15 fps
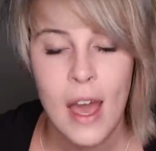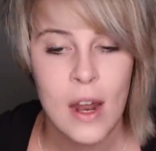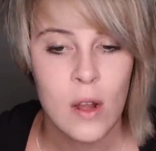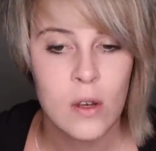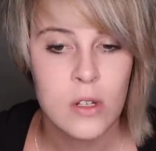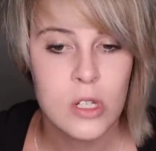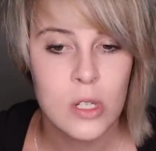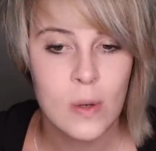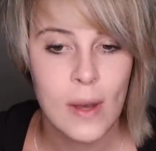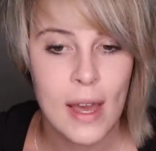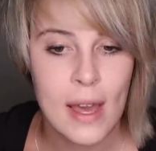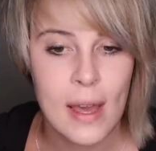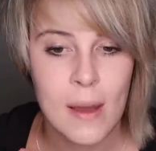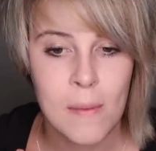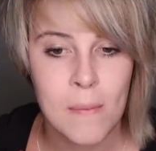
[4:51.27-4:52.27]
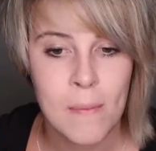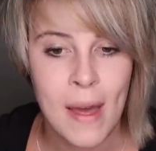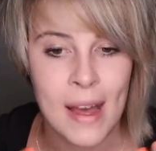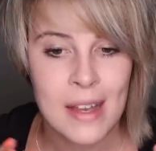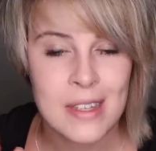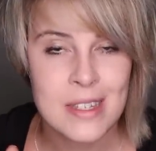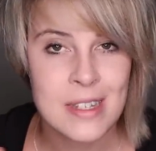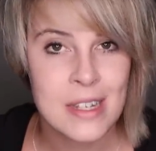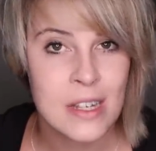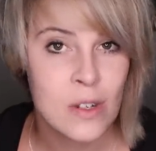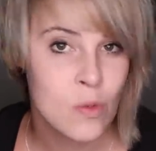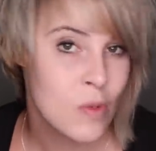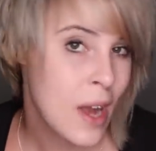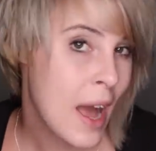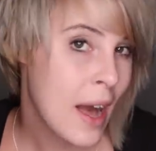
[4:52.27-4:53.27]
And also a
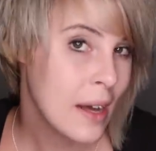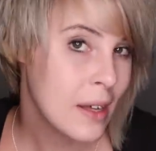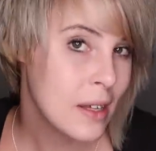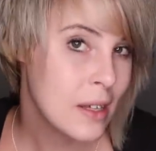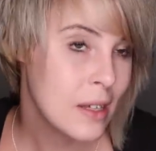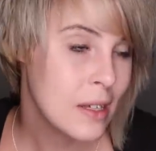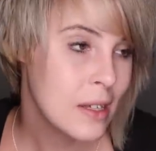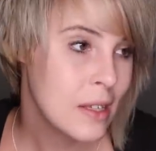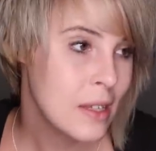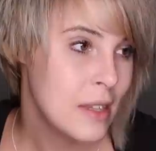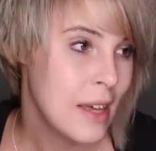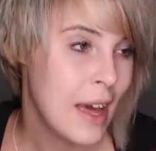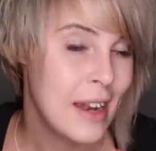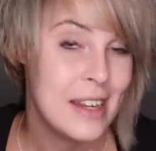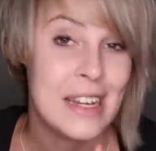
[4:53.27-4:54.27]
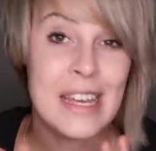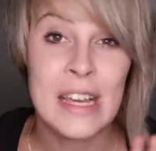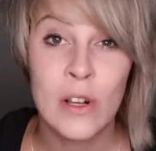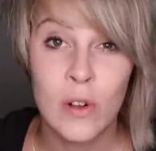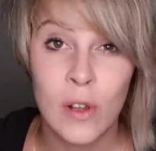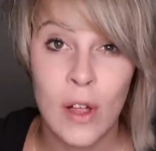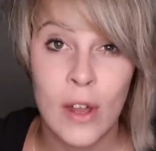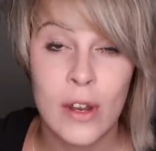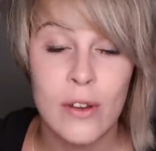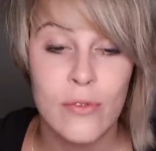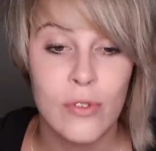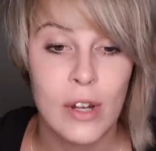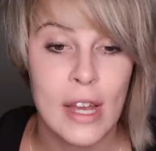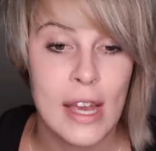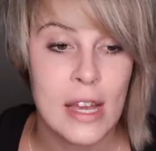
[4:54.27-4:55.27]
magazine rack that had an eagle on
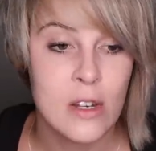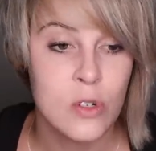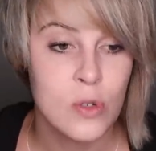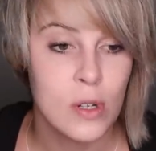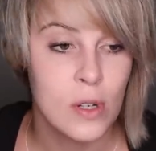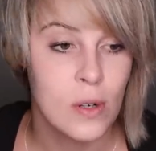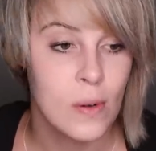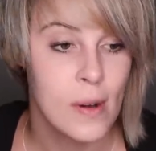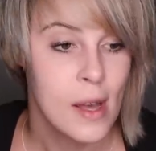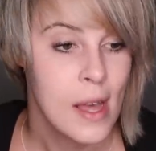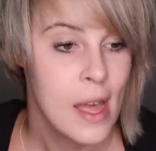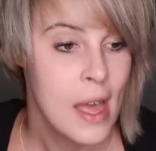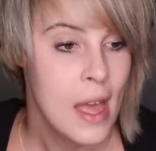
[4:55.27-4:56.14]
it for Andrew.